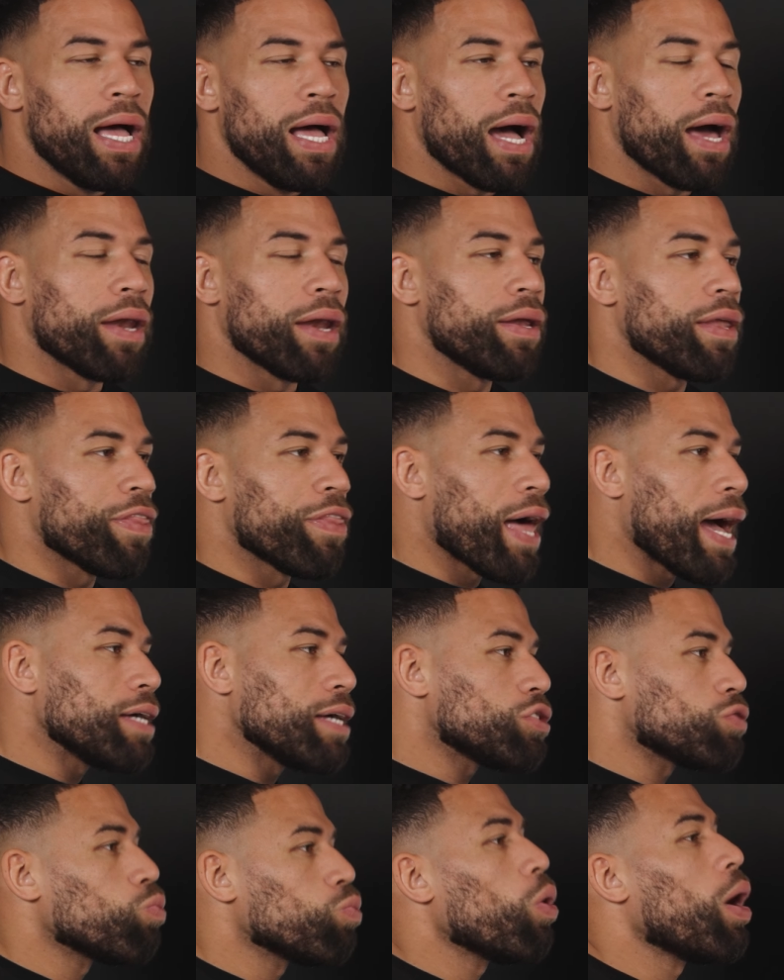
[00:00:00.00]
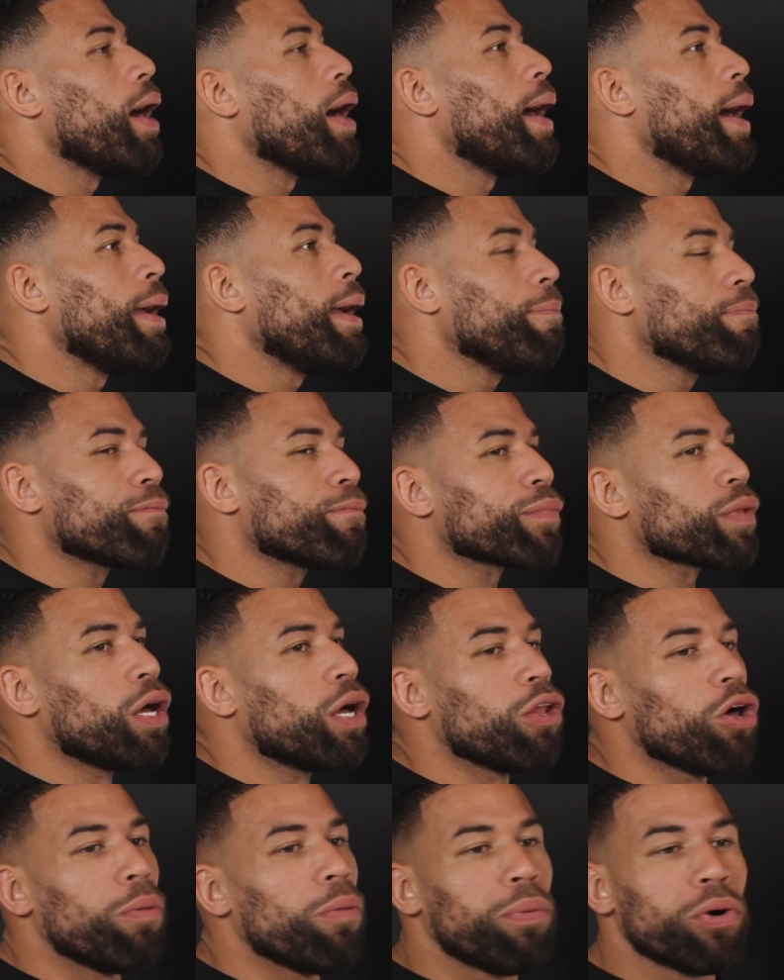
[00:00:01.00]
And that's why a
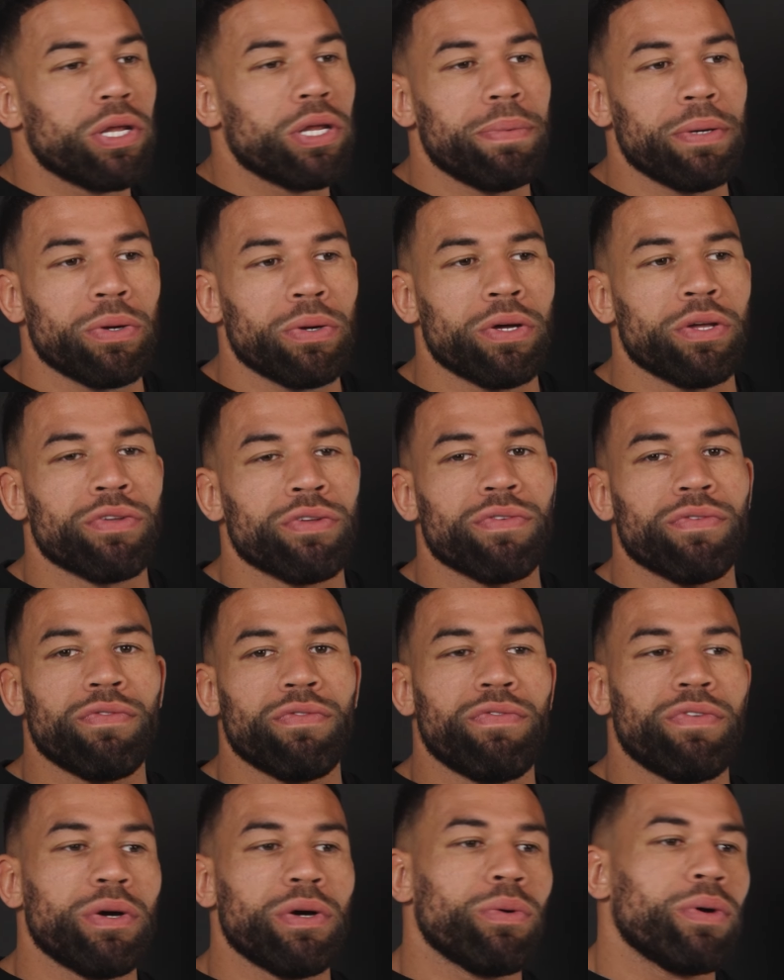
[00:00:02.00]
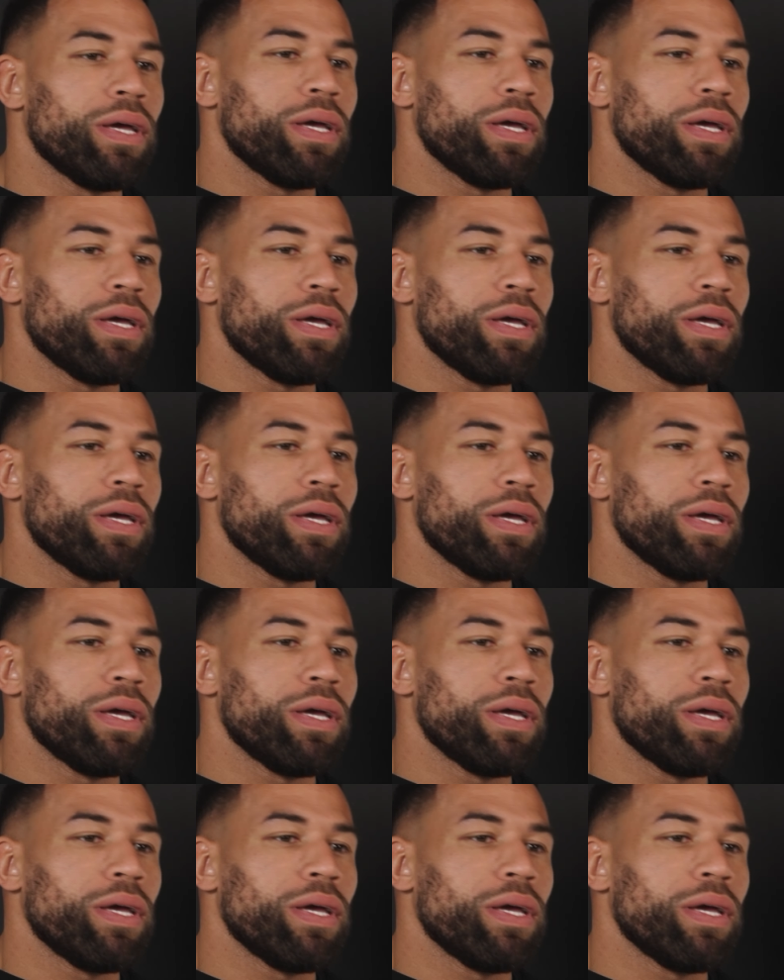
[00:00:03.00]
lot of bodybuilders, Phil